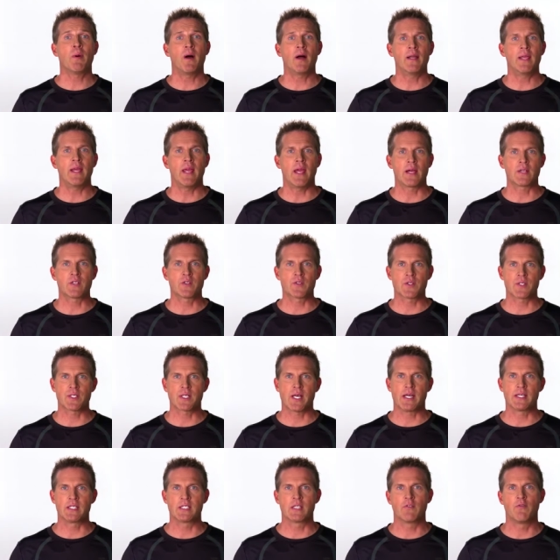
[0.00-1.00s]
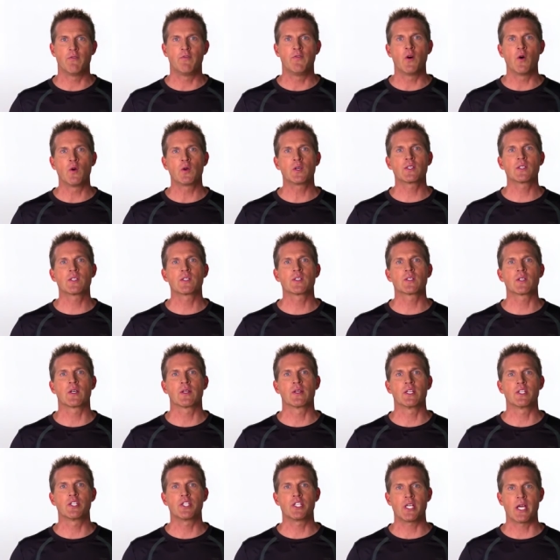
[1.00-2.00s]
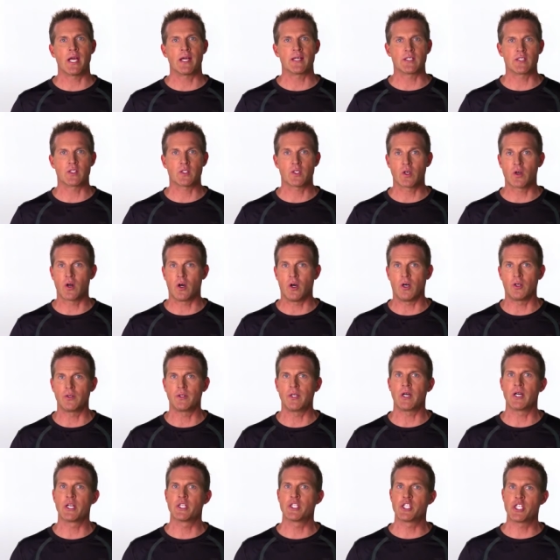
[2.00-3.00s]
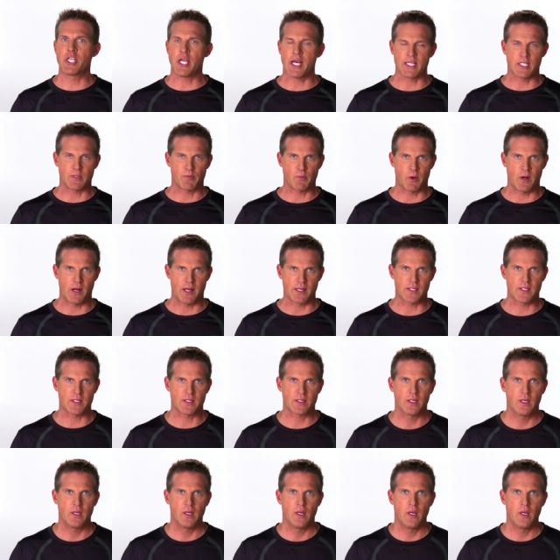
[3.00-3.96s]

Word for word: body exercise that focuses on the chest called a chest press.